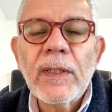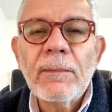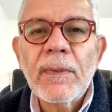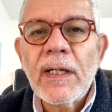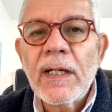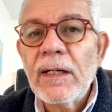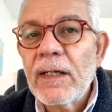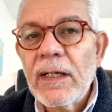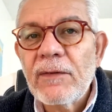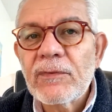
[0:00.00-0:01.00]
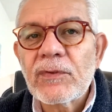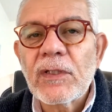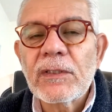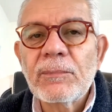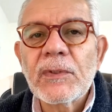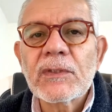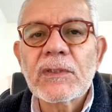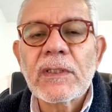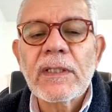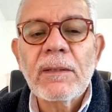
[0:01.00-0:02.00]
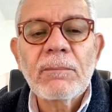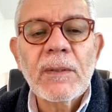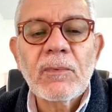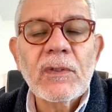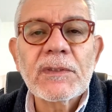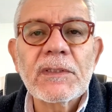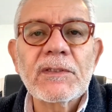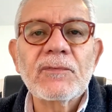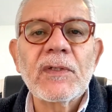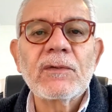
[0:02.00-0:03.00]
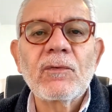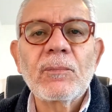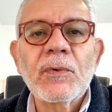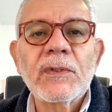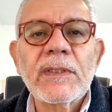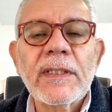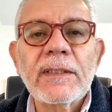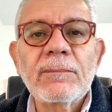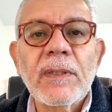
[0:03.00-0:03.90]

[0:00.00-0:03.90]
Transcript: That I haven't tried it personally. I'm quite satisfied with the 0.8.